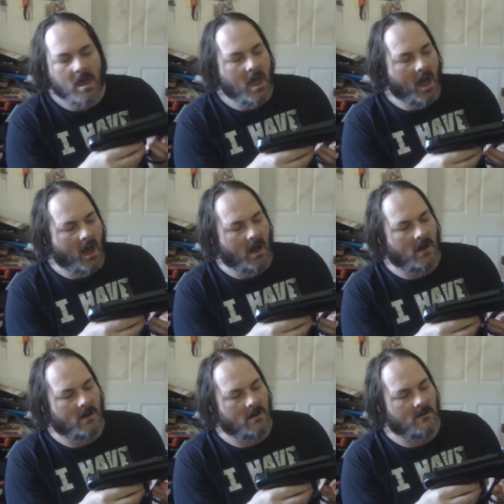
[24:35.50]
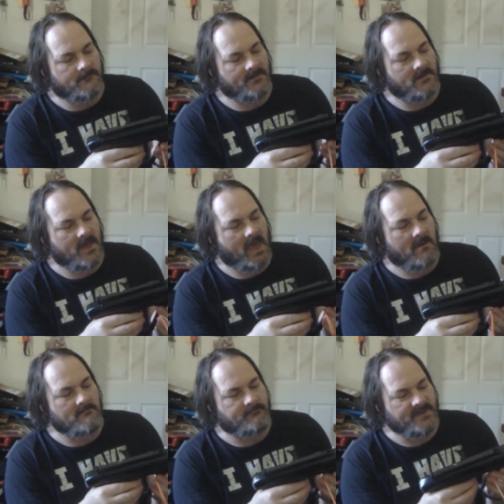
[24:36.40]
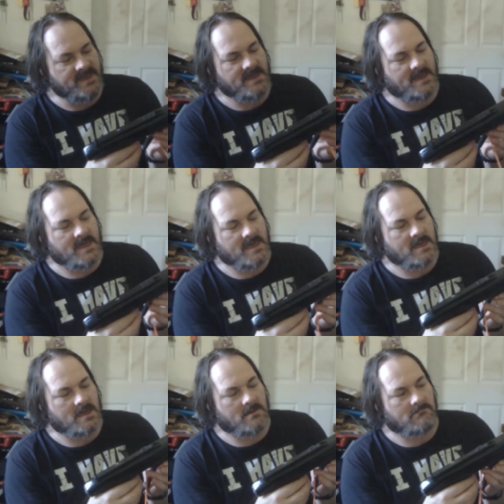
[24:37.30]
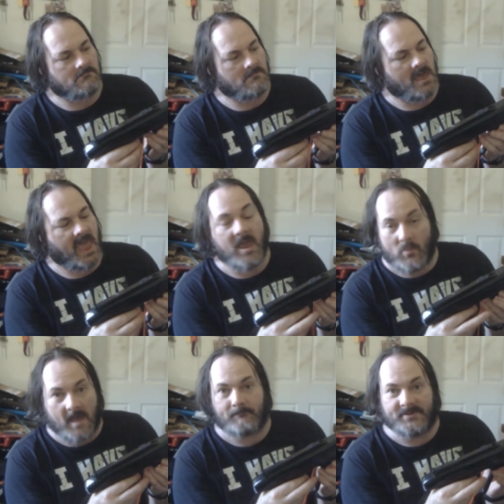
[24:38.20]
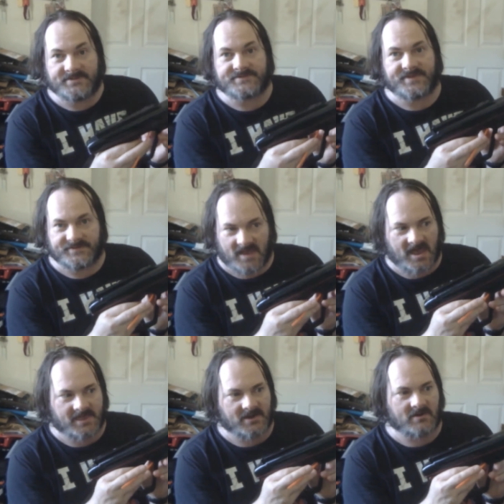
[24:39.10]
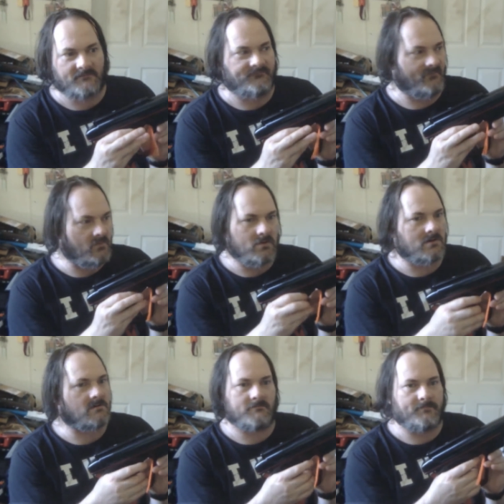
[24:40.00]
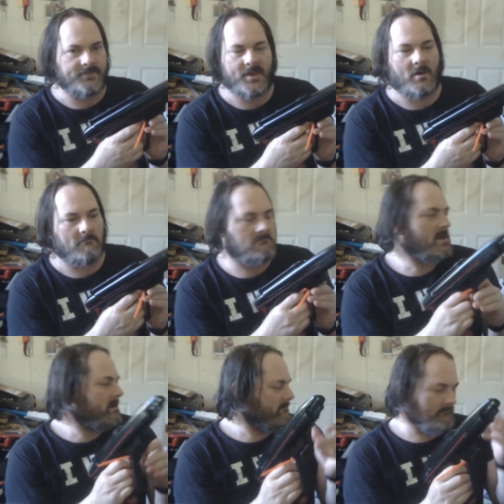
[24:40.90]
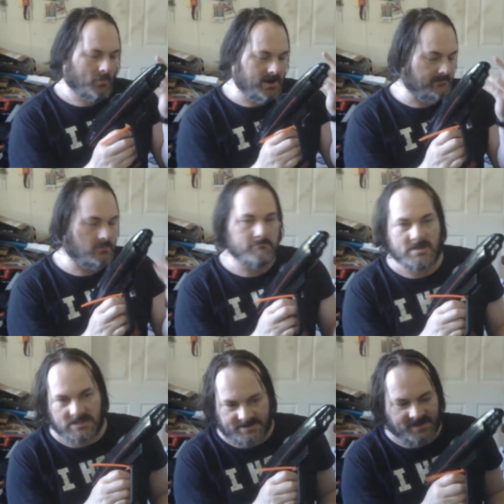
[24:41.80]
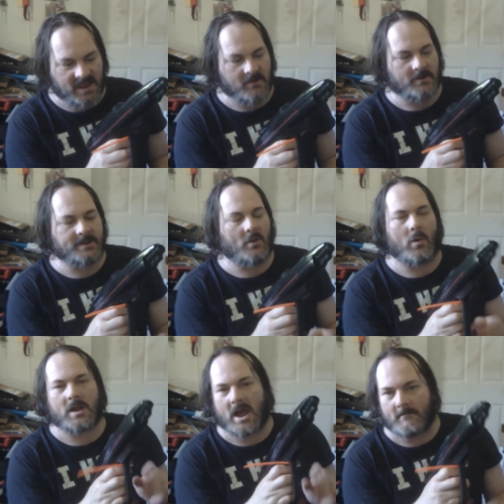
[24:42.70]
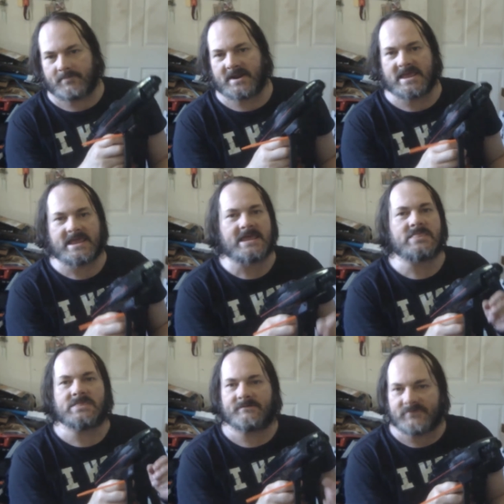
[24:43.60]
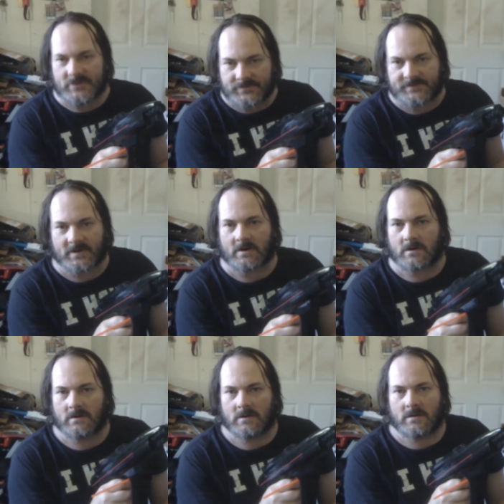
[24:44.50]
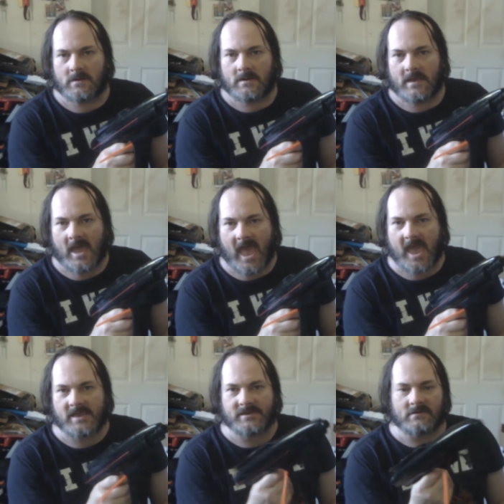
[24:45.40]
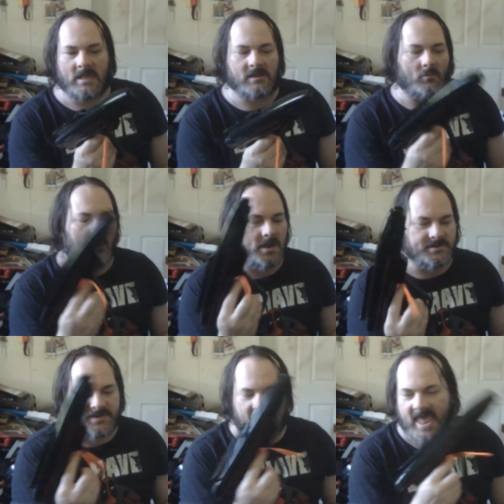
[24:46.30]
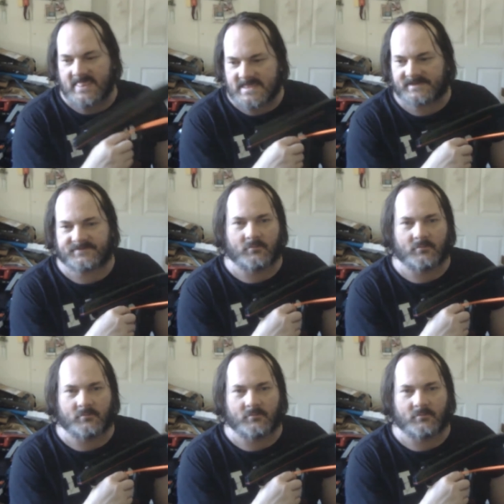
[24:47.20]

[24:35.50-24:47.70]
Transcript: of being a weapons designer for whatever military or company in the future. And you're like, what is